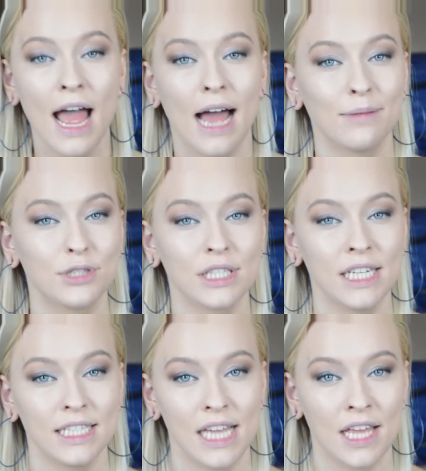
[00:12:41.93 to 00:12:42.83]
I'm just
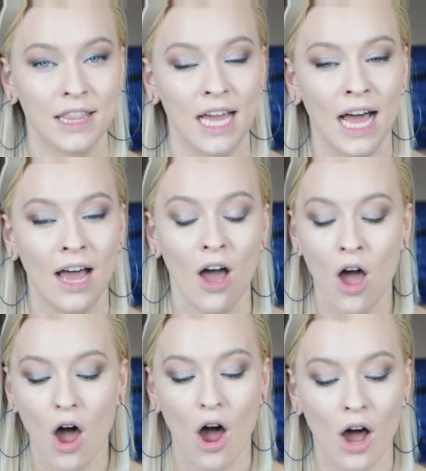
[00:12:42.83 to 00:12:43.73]
going to take that
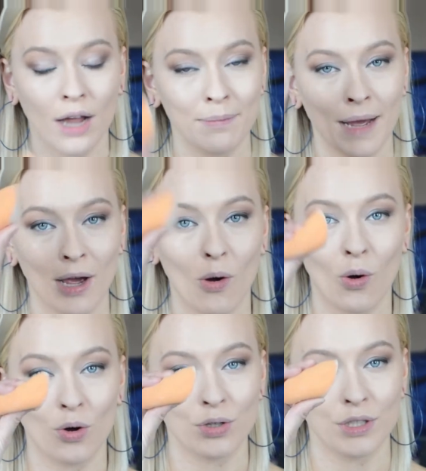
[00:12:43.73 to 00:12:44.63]
on my
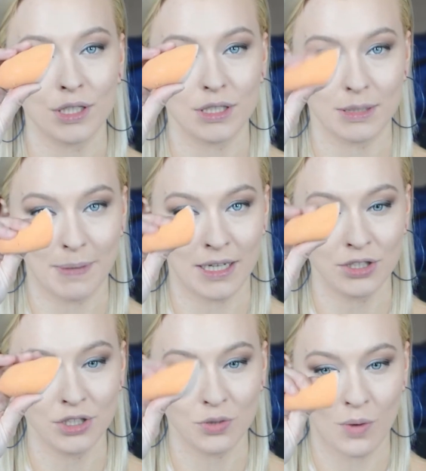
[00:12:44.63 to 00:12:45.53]
old
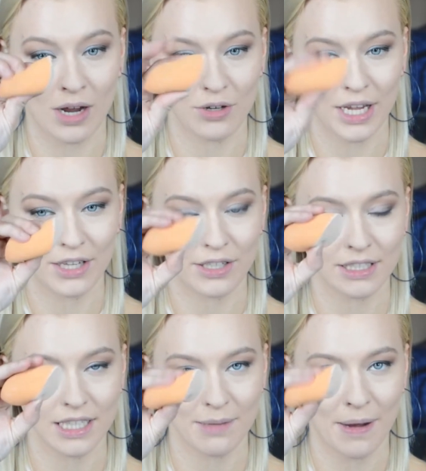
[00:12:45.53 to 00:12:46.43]
sponge, wow, okay, you
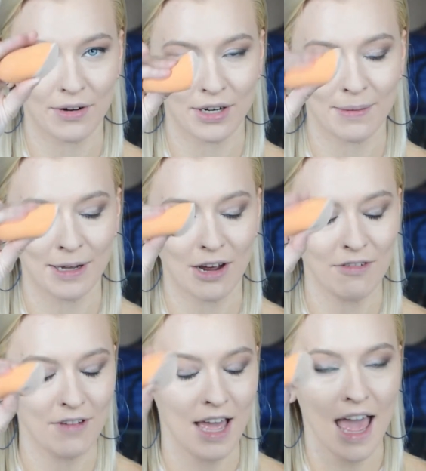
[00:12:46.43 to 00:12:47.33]
can see the powder coming
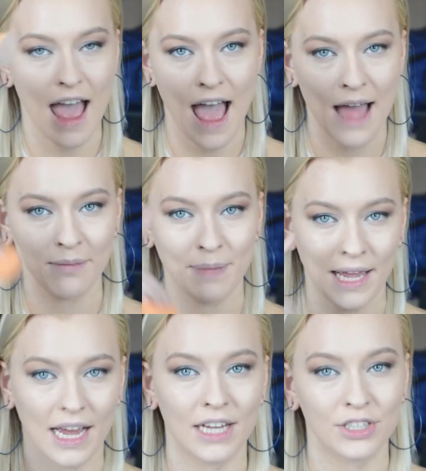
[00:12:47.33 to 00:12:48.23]
off, and
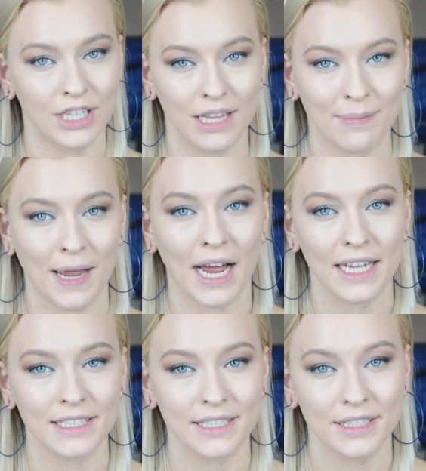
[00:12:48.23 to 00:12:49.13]
bake underneath my
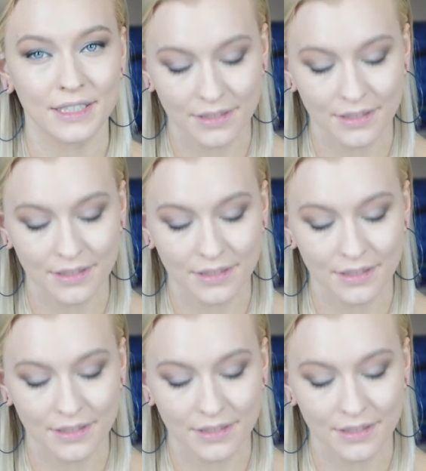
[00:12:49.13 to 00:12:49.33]
eyes.